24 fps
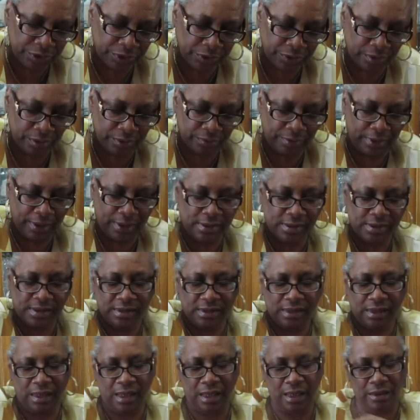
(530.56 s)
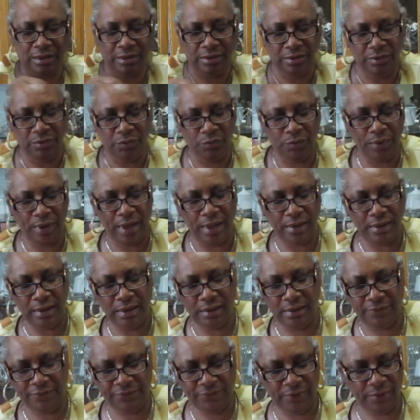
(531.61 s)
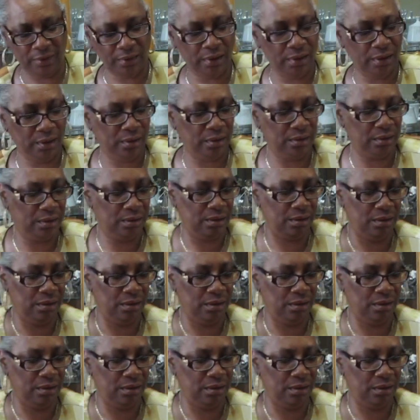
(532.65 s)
to turn it around, see where I need to fill in.